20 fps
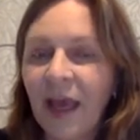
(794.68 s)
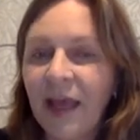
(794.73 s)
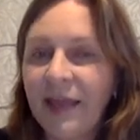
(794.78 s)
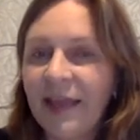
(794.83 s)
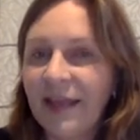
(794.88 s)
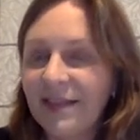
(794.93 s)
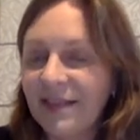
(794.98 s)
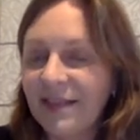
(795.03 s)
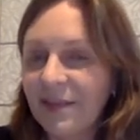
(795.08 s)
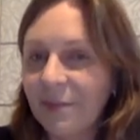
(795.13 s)

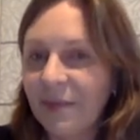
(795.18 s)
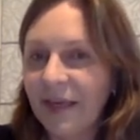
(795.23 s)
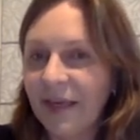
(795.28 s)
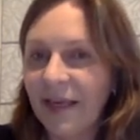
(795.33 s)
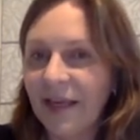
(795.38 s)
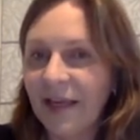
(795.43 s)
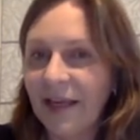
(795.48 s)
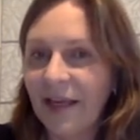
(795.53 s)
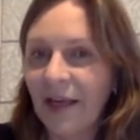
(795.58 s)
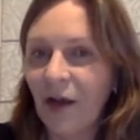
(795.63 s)
That's the
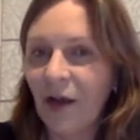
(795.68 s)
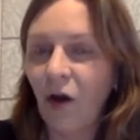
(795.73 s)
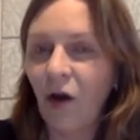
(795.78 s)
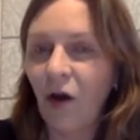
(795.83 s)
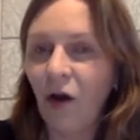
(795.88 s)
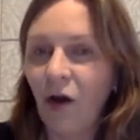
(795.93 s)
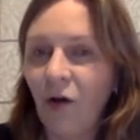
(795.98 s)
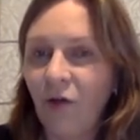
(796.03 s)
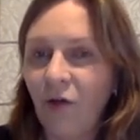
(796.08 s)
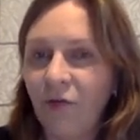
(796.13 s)
beginning
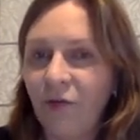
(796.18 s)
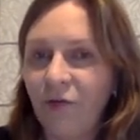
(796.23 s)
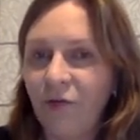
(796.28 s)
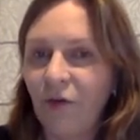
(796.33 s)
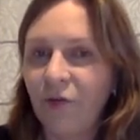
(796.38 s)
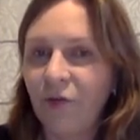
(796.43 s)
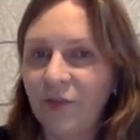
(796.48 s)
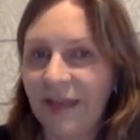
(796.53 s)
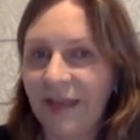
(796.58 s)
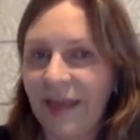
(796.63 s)
of,
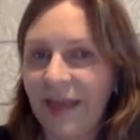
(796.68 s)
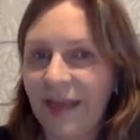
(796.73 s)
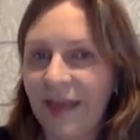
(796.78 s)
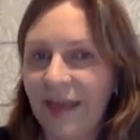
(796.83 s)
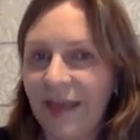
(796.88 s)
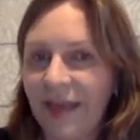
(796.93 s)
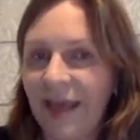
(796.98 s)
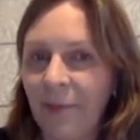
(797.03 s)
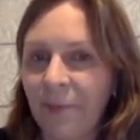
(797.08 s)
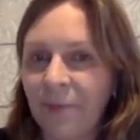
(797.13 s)
of the
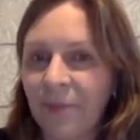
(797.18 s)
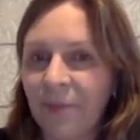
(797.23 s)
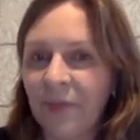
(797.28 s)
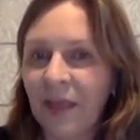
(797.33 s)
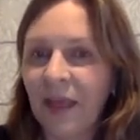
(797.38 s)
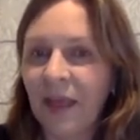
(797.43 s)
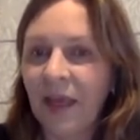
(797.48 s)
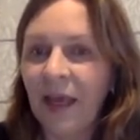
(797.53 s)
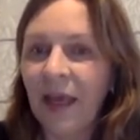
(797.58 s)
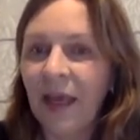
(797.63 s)

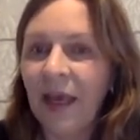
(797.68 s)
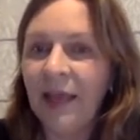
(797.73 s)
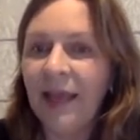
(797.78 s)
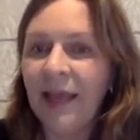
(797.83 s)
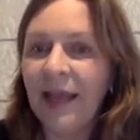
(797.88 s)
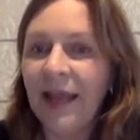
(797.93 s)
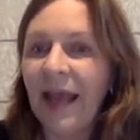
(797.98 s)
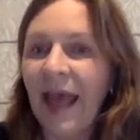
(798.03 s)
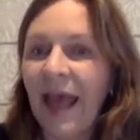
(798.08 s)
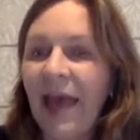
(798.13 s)
game.
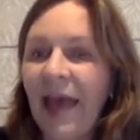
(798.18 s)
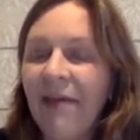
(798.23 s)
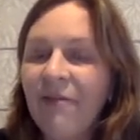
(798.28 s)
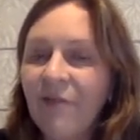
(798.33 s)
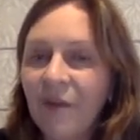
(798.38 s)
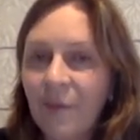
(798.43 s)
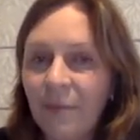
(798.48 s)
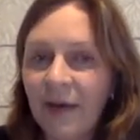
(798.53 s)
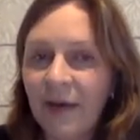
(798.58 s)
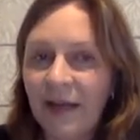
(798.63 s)
Then
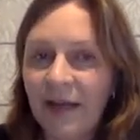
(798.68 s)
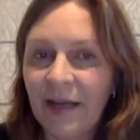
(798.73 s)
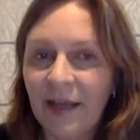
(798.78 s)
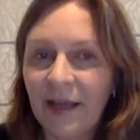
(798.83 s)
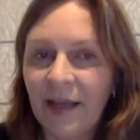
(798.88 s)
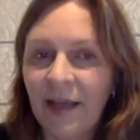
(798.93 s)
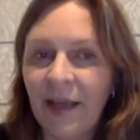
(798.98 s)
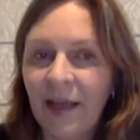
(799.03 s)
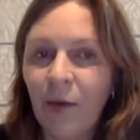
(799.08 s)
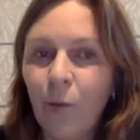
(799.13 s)

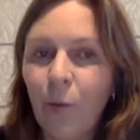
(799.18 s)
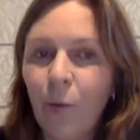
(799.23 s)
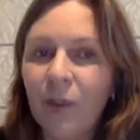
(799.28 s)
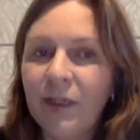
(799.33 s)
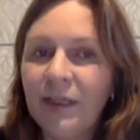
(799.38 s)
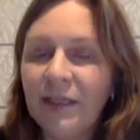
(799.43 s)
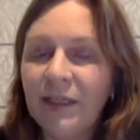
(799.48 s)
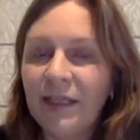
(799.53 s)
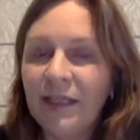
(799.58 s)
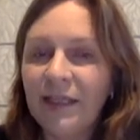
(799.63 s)
everybody
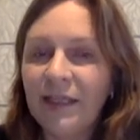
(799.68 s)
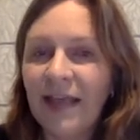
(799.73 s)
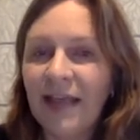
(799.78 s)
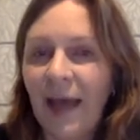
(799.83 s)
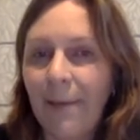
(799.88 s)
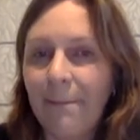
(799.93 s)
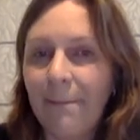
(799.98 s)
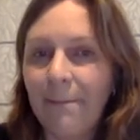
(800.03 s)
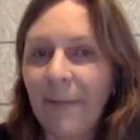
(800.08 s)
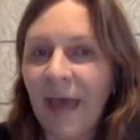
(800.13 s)
will need
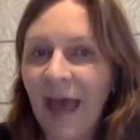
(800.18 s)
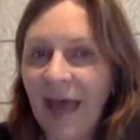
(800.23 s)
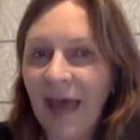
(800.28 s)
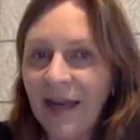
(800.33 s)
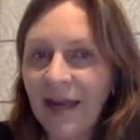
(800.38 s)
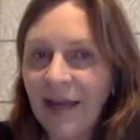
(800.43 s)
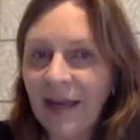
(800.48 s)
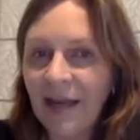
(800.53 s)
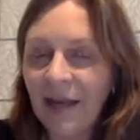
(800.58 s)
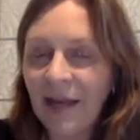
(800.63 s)
a
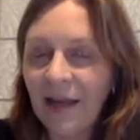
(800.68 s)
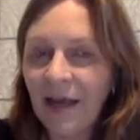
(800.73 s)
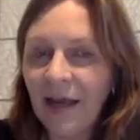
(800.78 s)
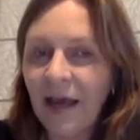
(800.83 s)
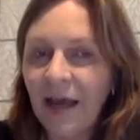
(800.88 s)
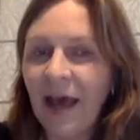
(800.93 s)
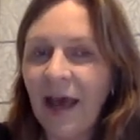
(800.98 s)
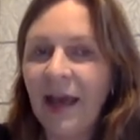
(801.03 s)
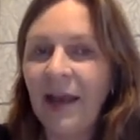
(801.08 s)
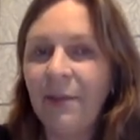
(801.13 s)
pen
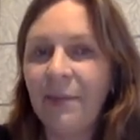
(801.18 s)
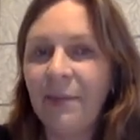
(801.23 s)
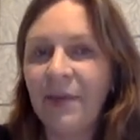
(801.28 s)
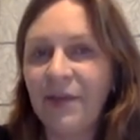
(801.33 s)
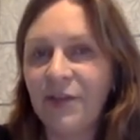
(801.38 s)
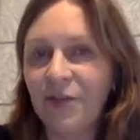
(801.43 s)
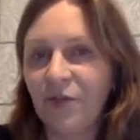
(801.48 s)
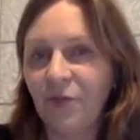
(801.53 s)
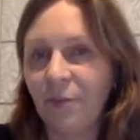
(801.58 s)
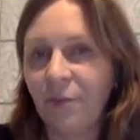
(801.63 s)
and a
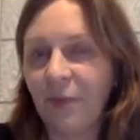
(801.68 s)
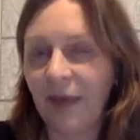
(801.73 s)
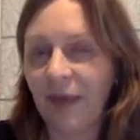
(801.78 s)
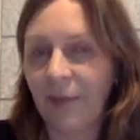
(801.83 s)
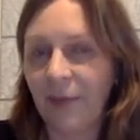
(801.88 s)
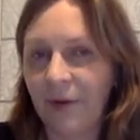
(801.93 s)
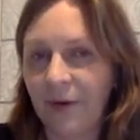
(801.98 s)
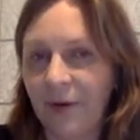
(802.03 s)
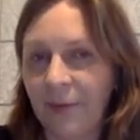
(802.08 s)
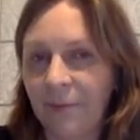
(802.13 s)
piece of
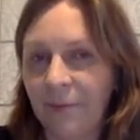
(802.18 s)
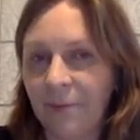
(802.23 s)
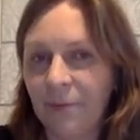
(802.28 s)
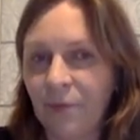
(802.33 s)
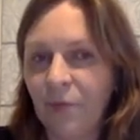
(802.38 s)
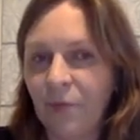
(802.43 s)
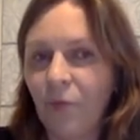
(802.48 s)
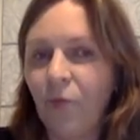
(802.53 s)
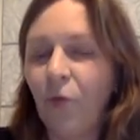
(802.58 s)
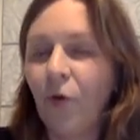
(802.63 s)
paper
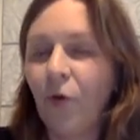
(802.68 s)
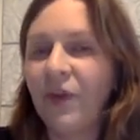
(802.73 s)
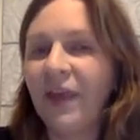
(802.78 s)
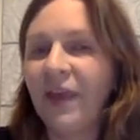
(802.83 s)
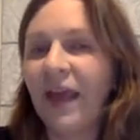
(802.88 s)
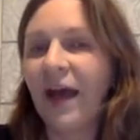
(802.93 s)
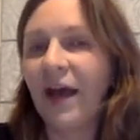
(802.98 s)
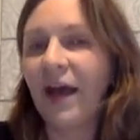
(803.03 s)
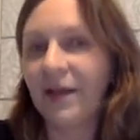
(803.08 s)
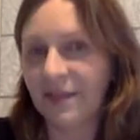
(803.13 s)
for
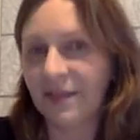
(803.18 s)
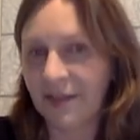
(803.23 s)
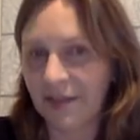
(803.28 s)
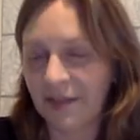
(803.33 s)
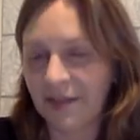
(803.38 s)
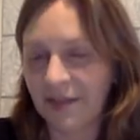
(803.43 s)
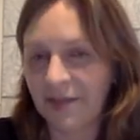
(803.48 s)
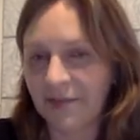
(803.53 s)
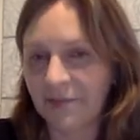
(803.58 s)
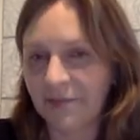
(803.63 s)
the
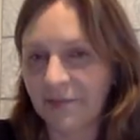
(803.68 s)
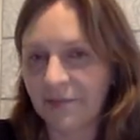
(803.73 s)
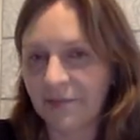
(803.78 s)
answers.